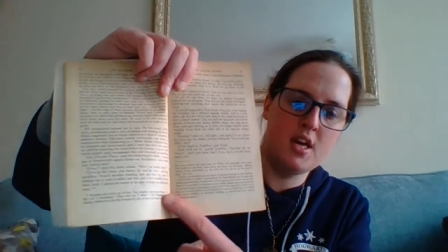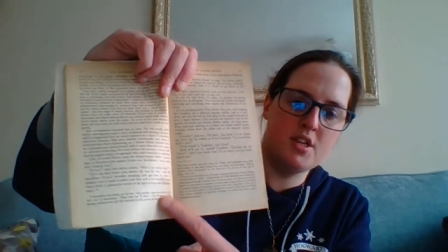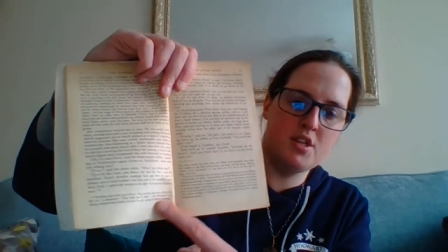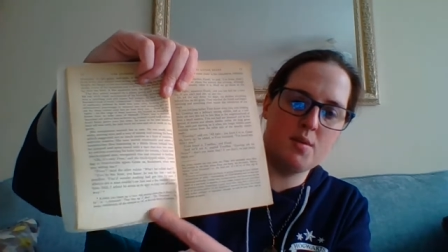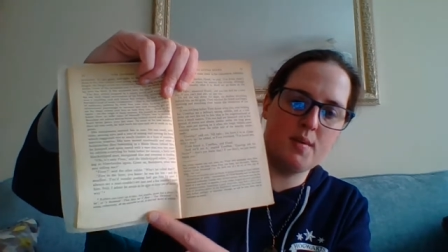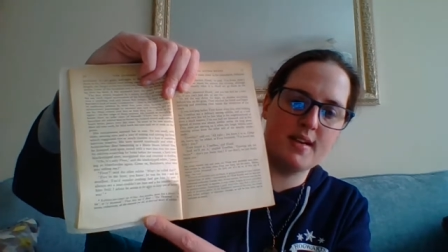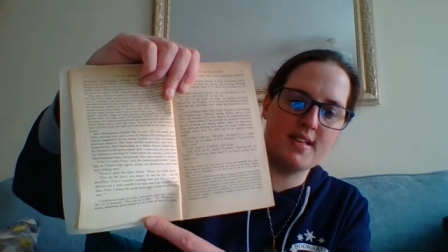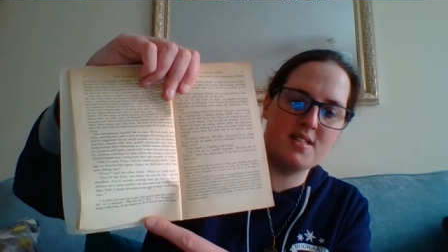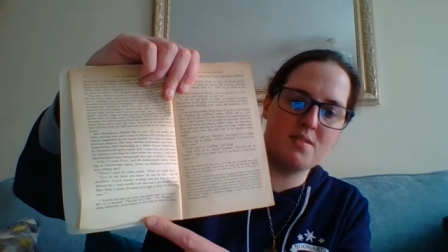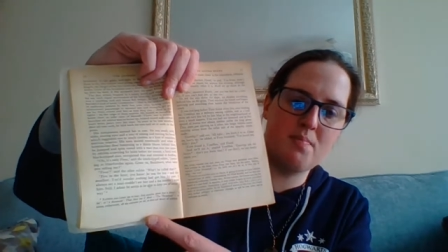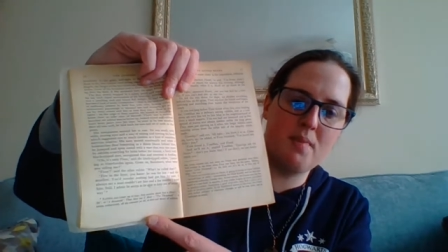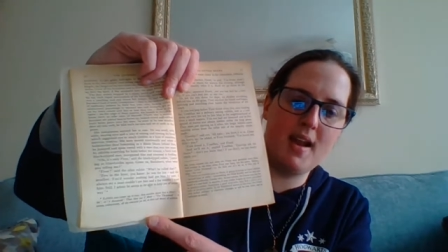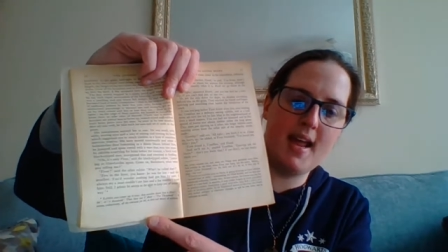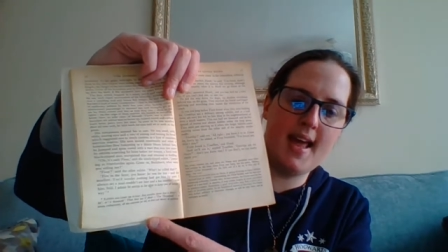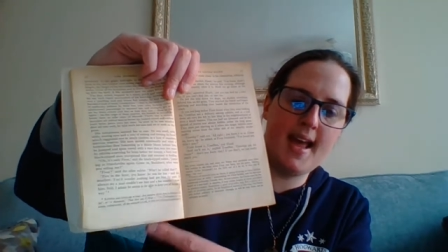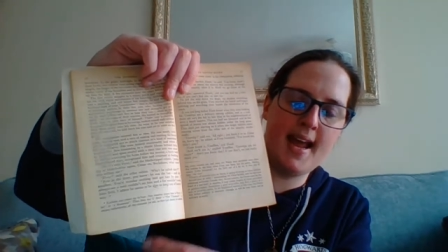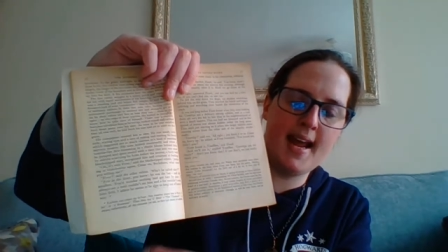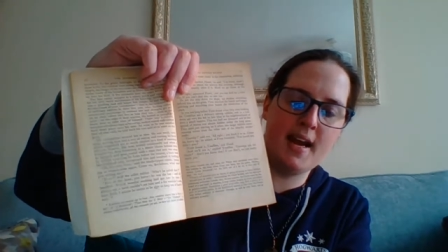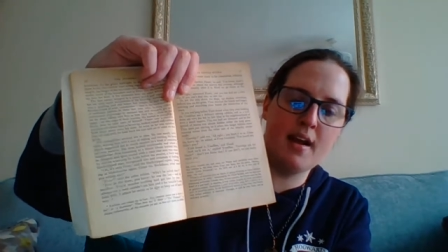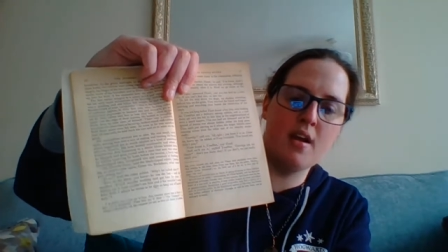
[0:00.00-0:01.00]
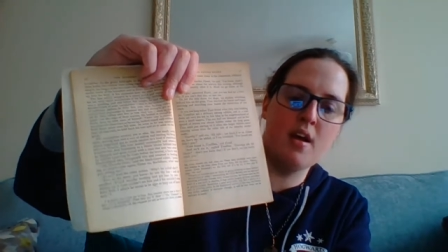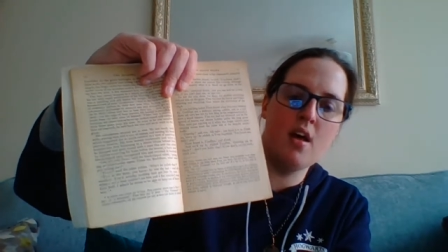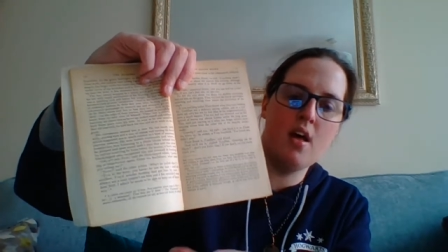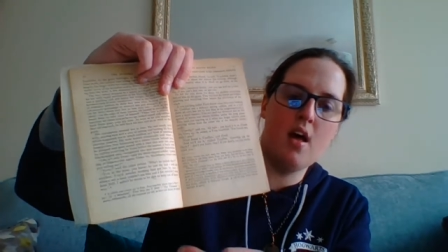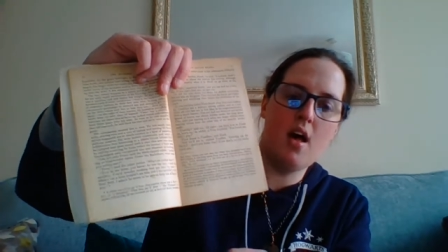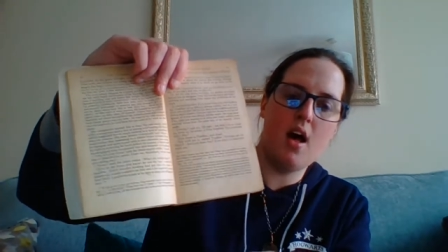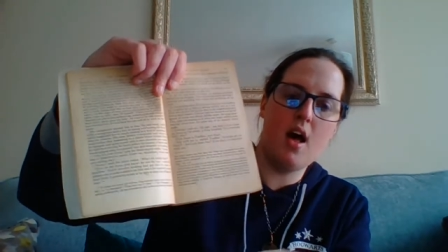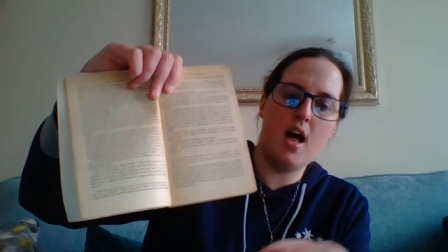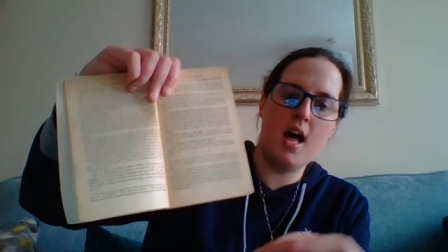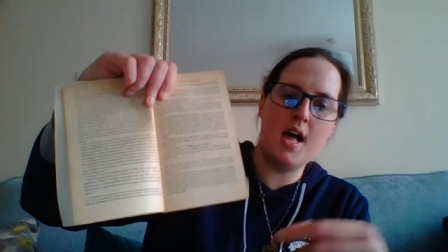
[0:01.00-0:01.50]
to explain
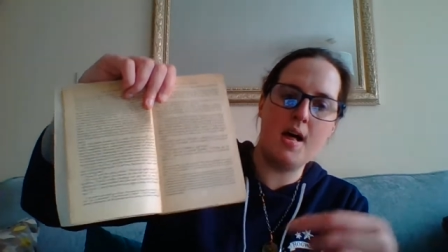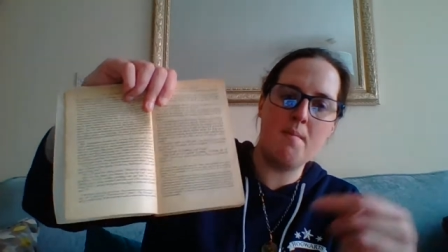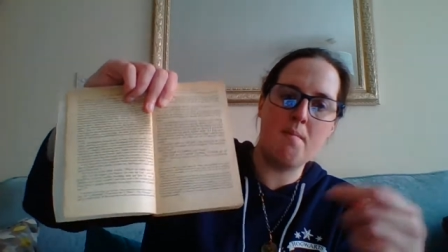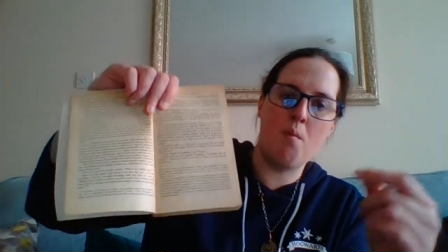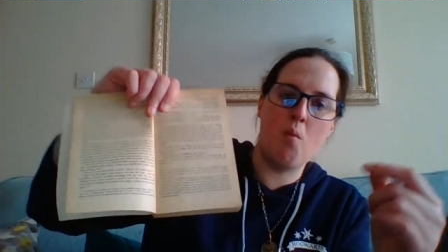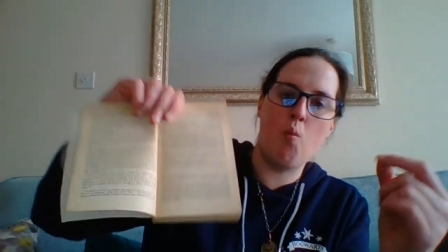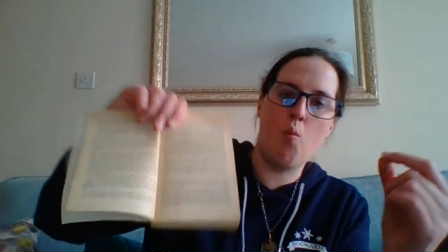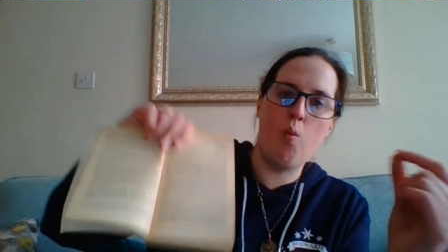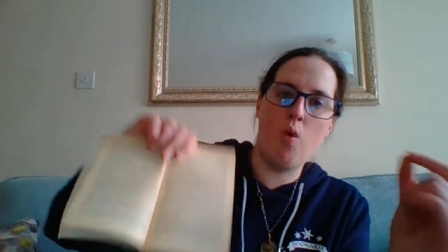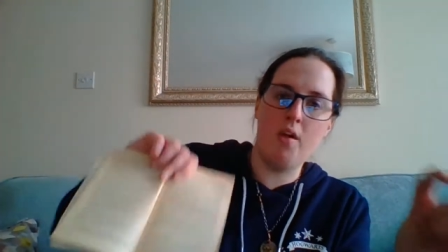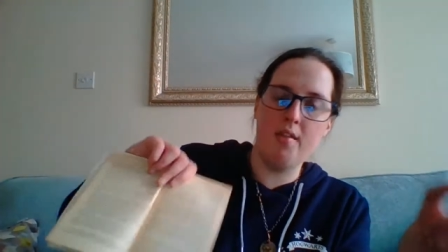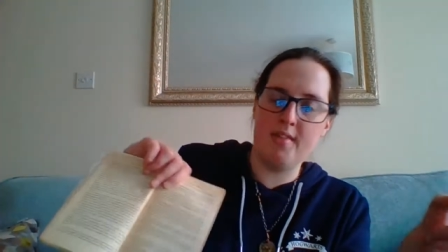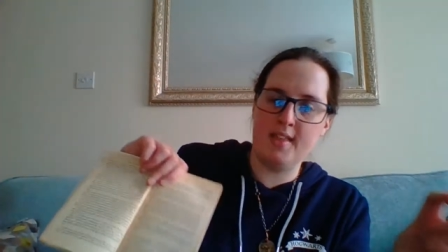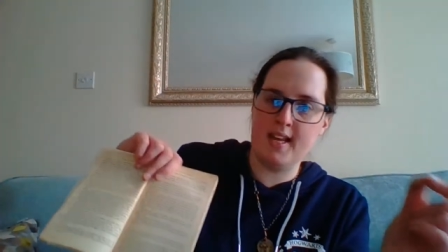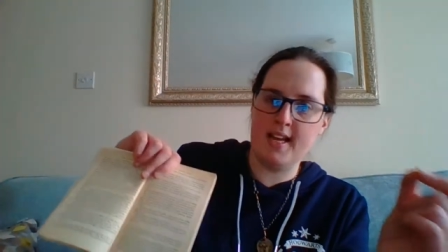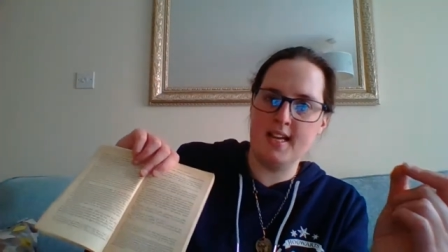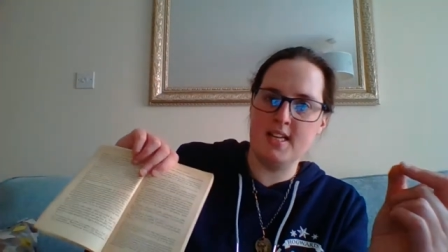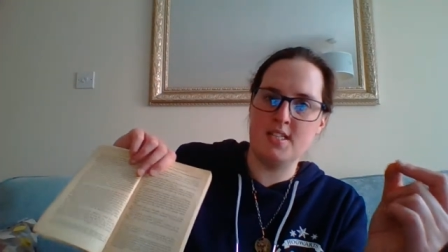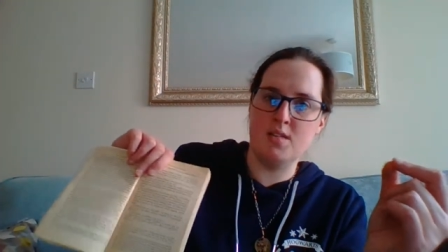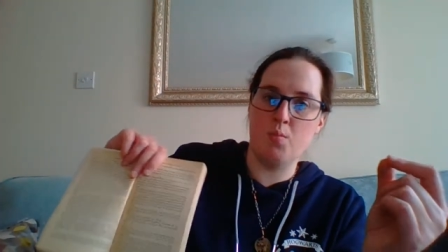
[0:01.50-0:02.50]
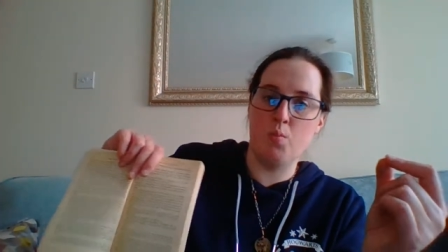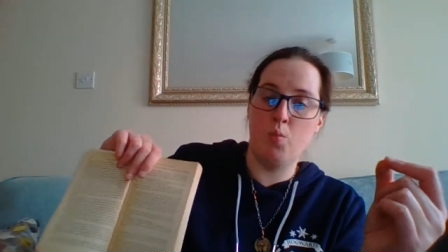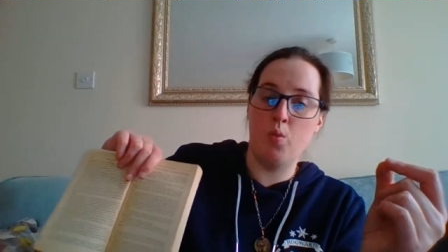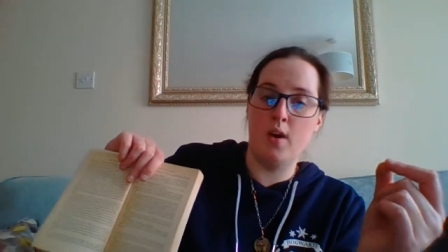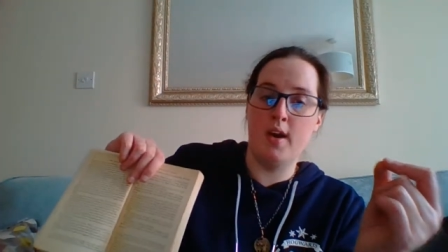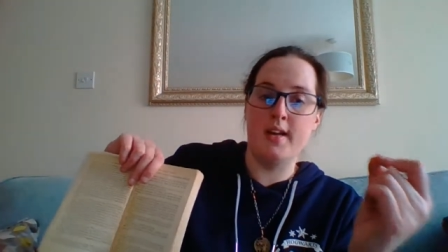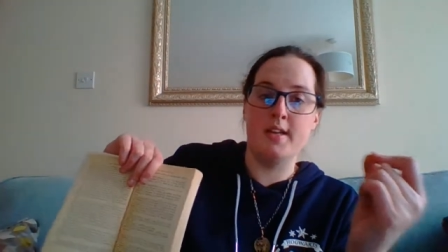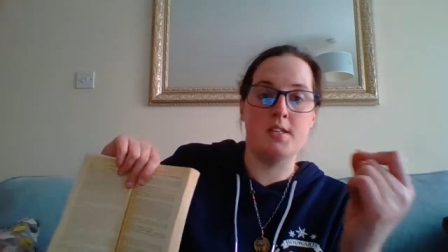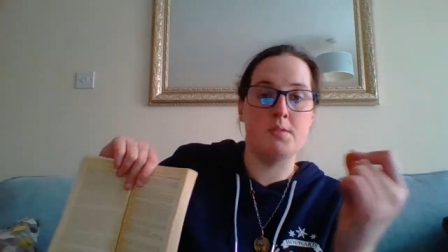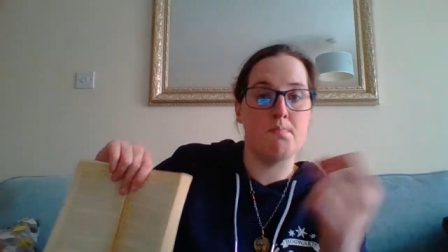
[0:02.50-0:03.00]
um, what these
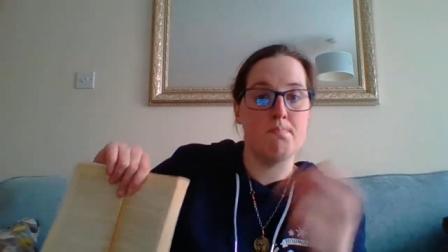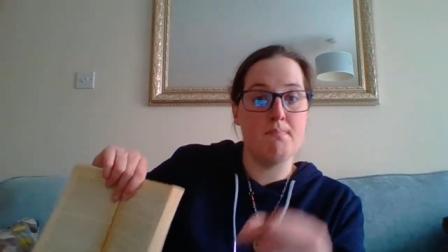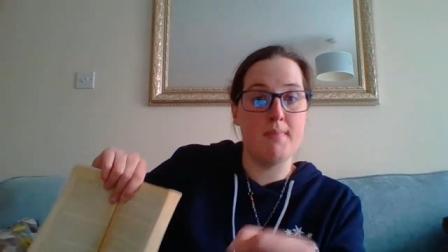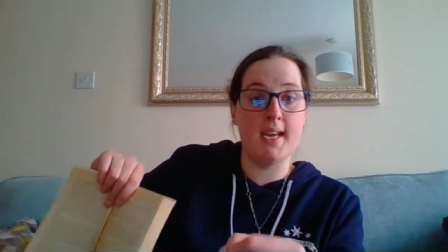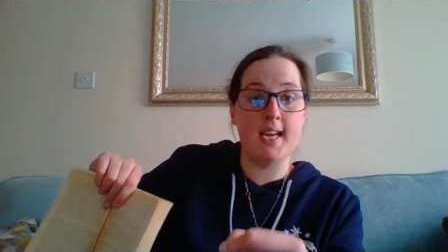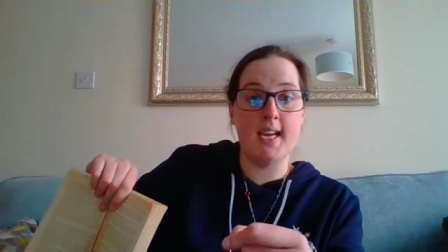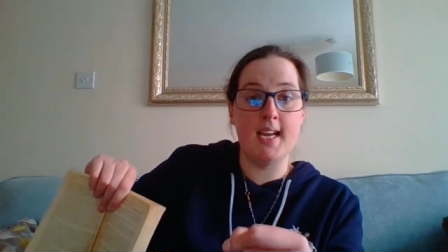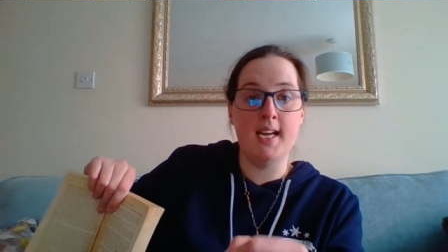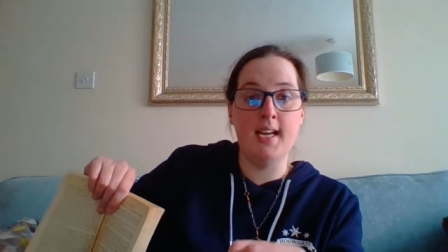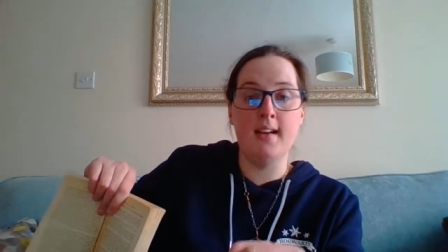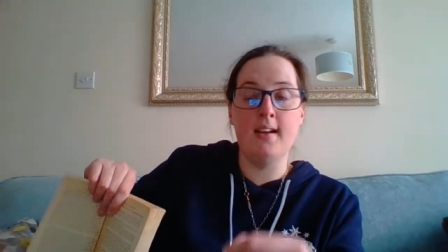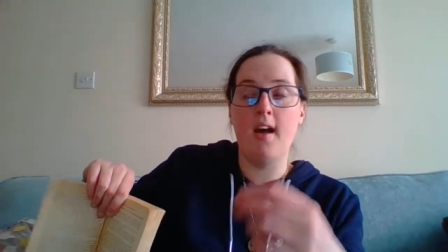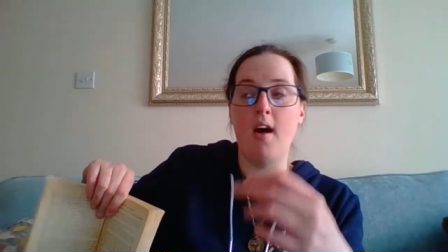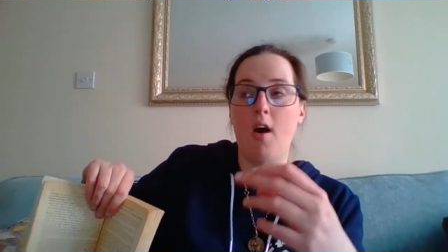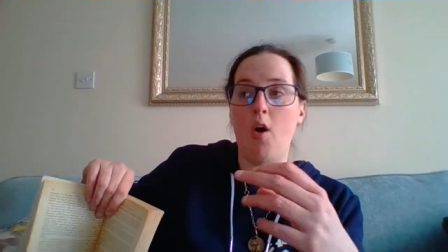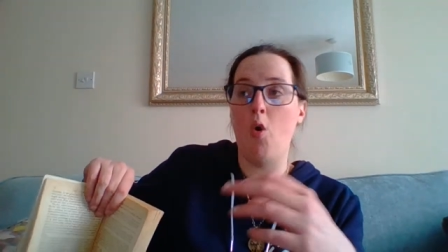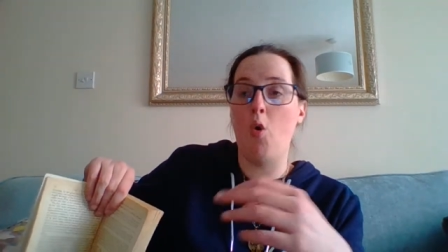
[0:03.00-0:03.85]
words mean,